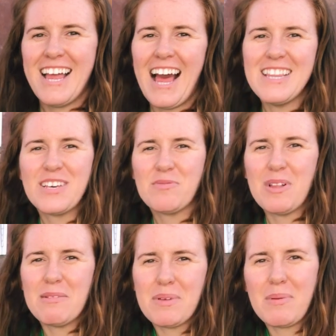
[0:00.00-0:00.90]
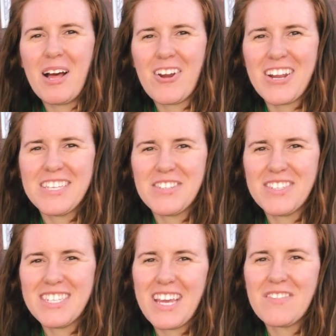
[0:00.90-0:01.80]
Hello plant people, how are you guys doing
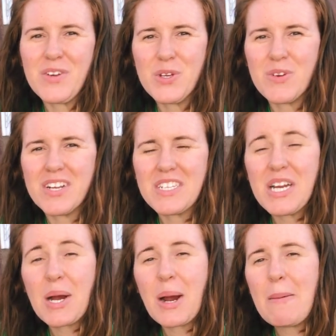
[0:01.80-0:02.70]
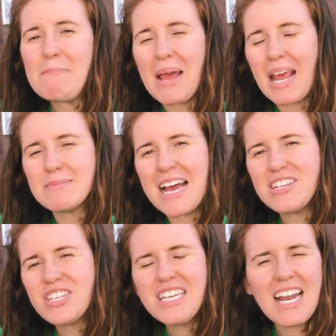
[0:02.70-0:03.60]
today? If you're new around here, my name is
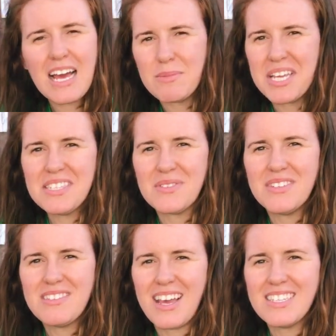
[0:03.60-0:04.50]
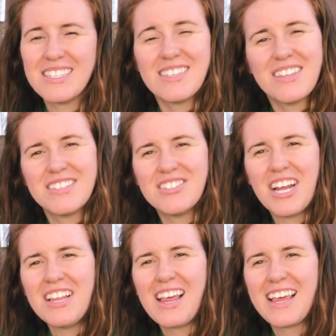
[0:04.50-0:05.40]
Ashley and I'm a soil scientist on this
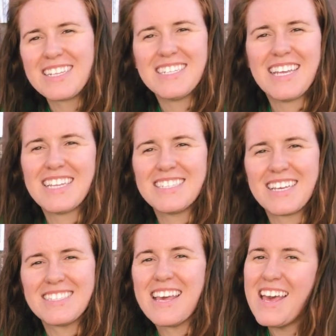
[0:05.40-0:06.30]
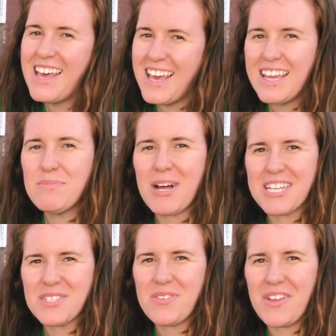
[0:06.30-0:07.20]
channel. I like to take that science and apply it
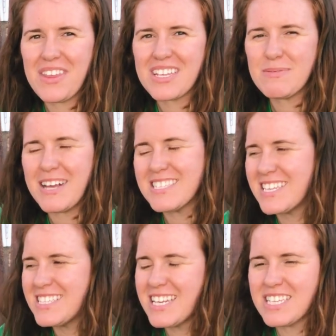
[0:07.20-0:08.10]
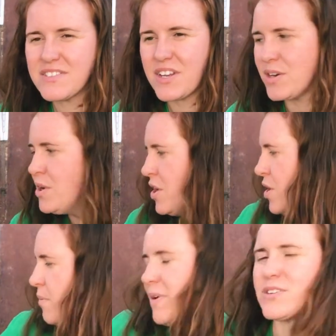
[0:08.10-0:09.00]
to all things plants. And in today's video,
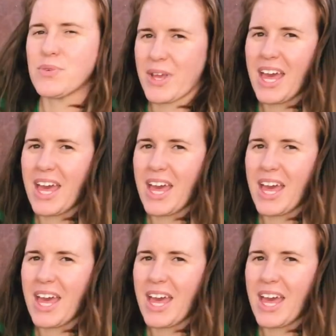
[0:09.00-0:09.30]
we are doing